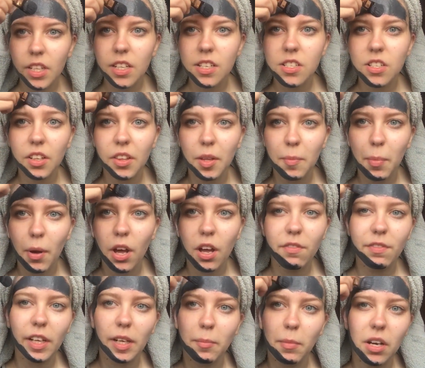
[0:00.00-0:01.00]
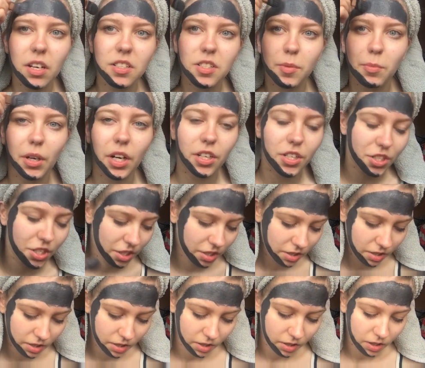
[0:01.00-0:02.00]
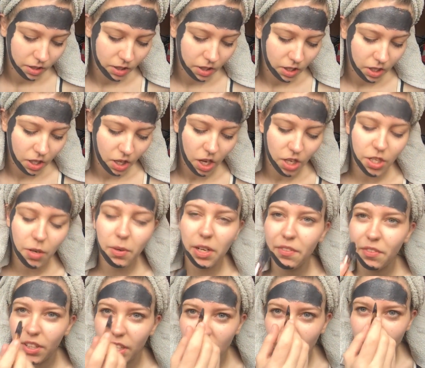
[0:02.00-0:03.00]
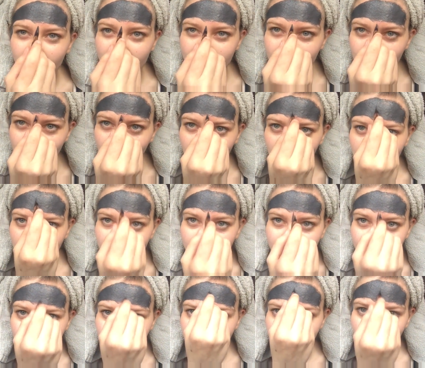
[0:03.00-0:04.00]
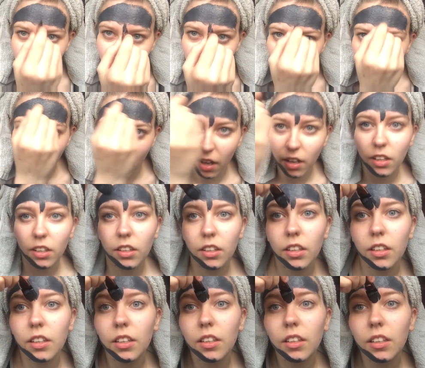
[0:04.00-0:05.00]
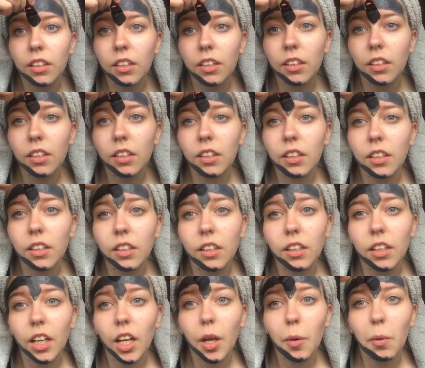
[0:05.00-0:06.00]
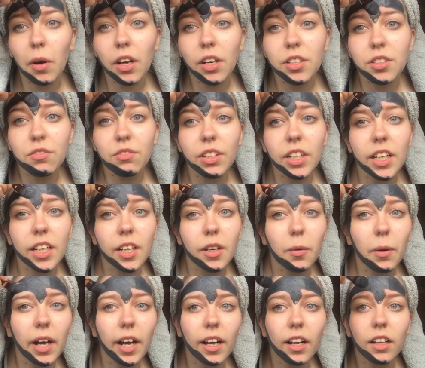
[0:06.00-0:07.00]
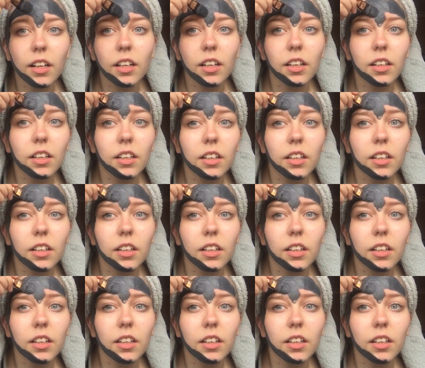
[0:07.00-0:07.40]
It's like the perfect mask brush. I don't even think this is what it is, but it works really well.